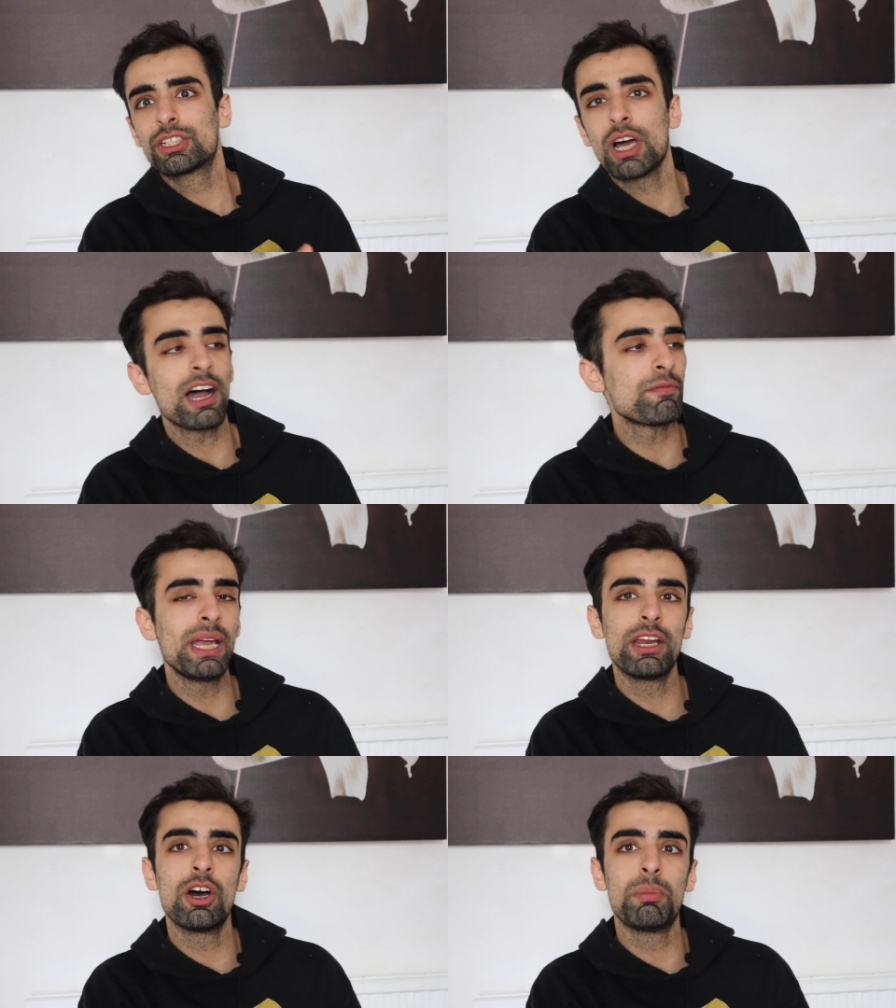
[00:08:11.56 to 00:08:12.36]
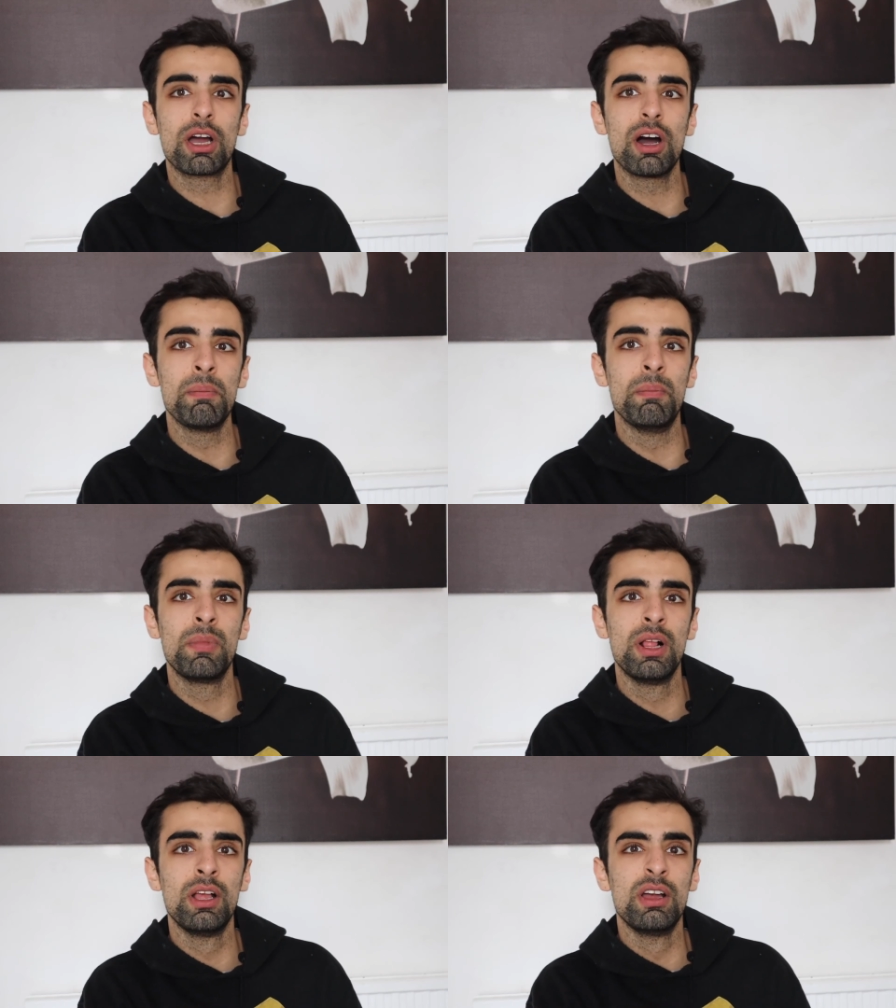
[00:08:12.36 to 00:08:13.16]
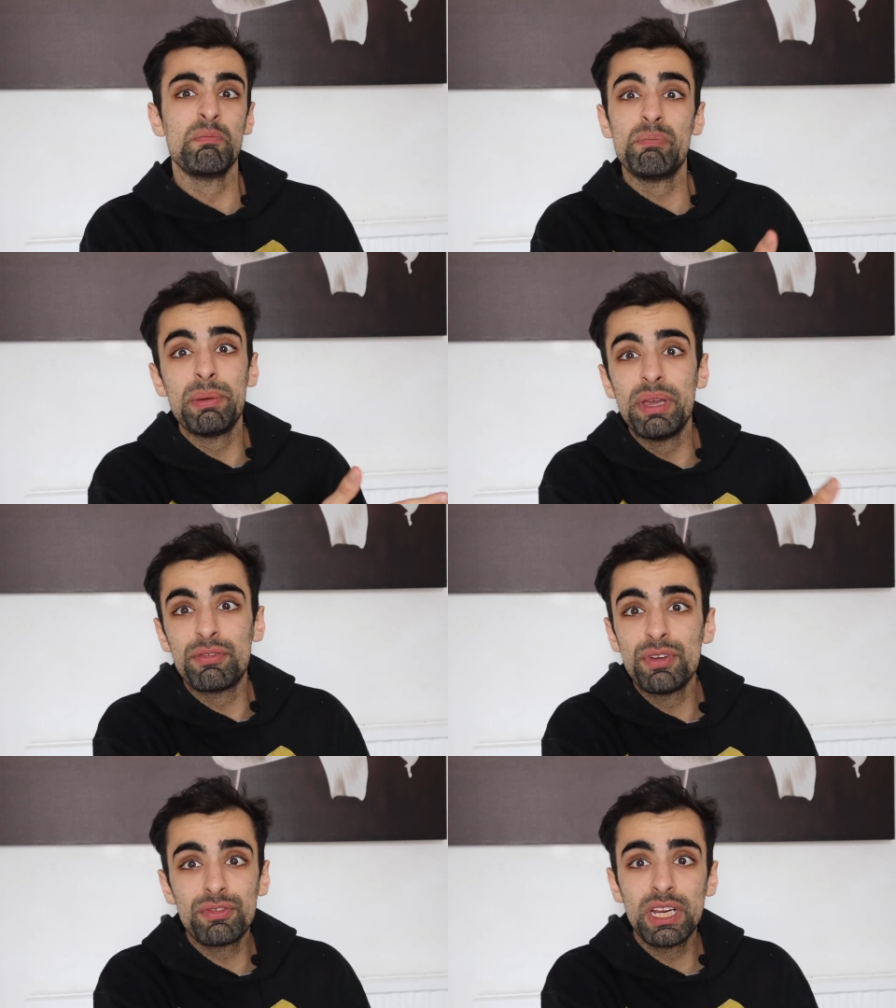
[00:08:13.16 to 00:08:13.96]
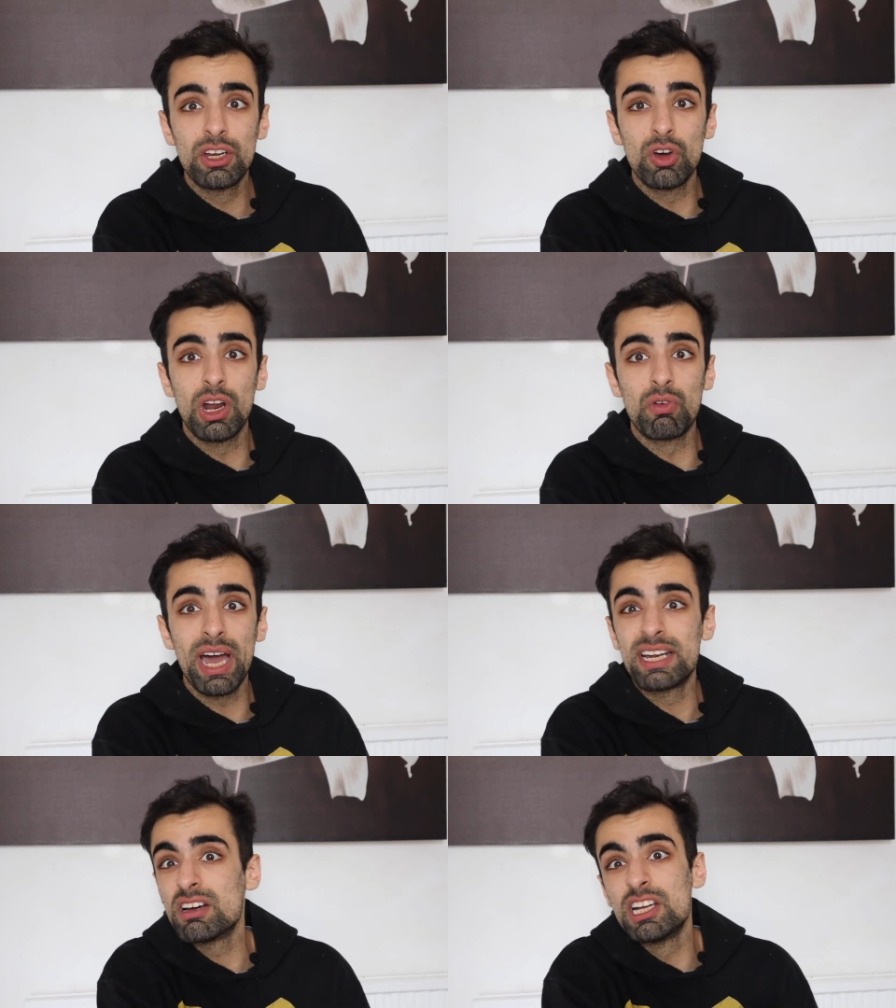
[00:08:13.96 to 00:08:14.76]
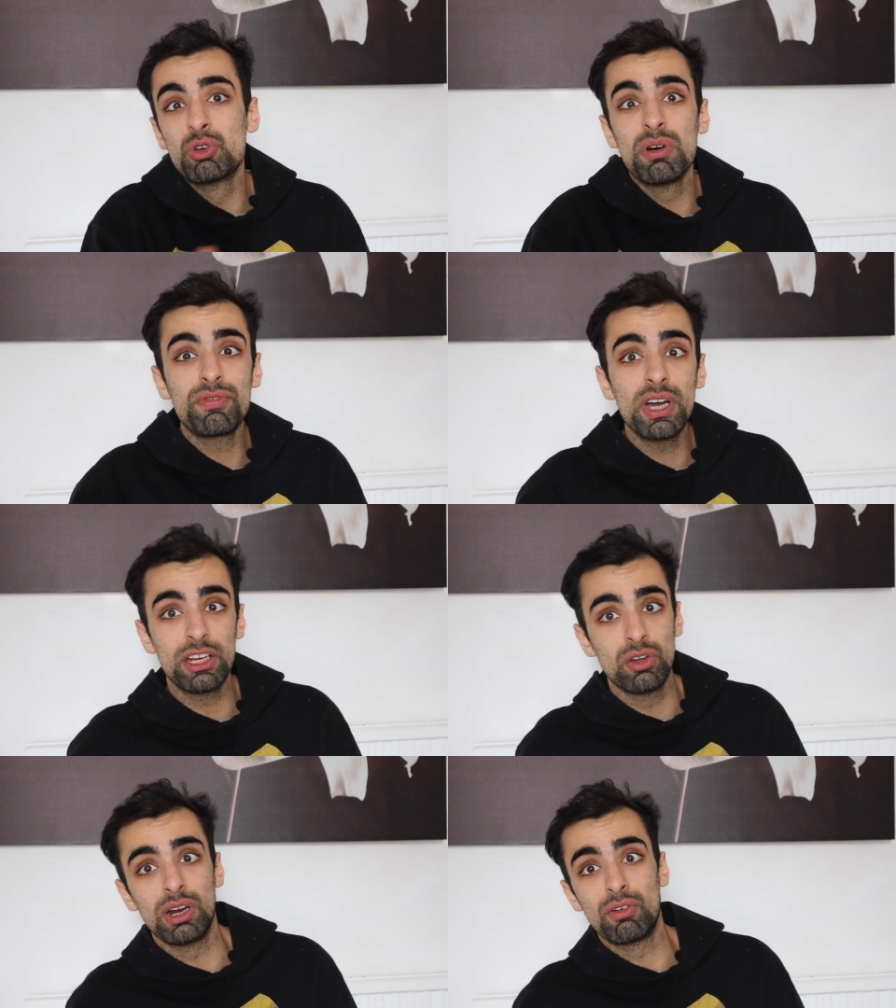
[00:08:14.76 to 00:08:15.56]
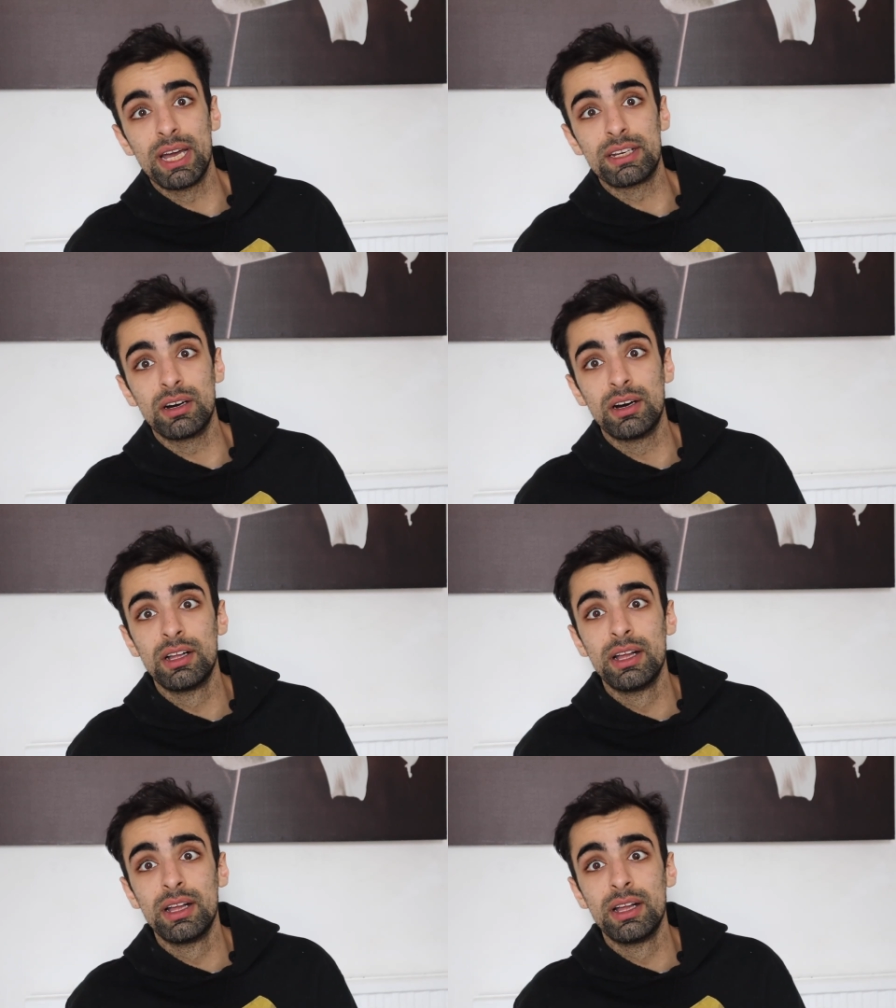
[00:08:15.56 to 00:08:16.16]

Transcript: I've made her become maybe a $15 writer into a $30 writer.